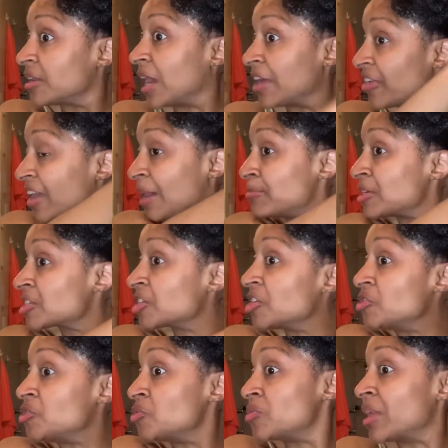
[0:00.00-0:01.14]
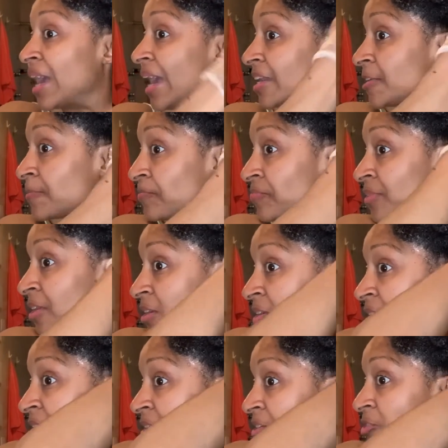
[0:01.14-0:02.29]
I think I'm just gonna do that
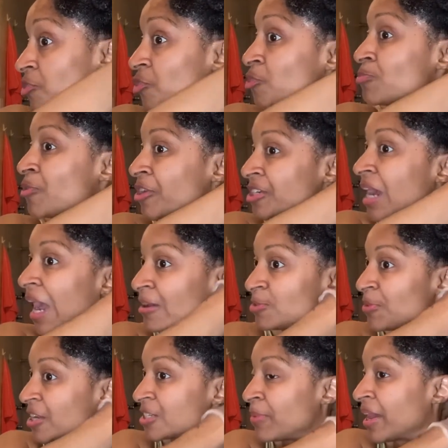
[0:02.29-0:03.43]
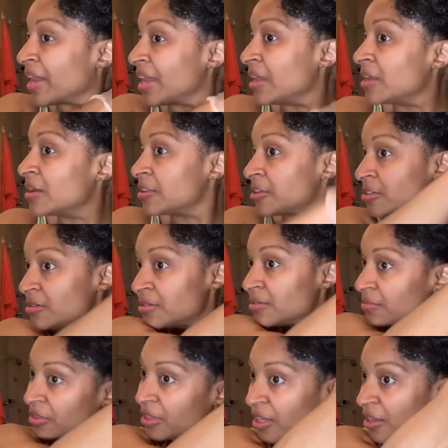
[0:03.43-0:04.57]
2 more times because
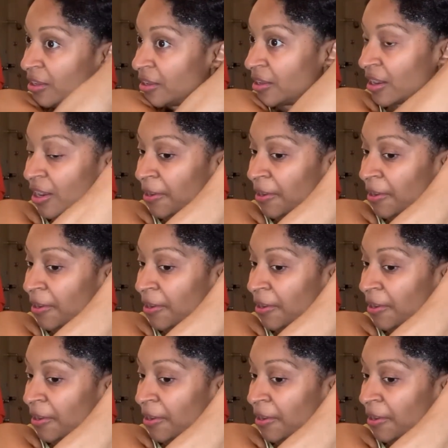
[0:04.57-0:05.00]
the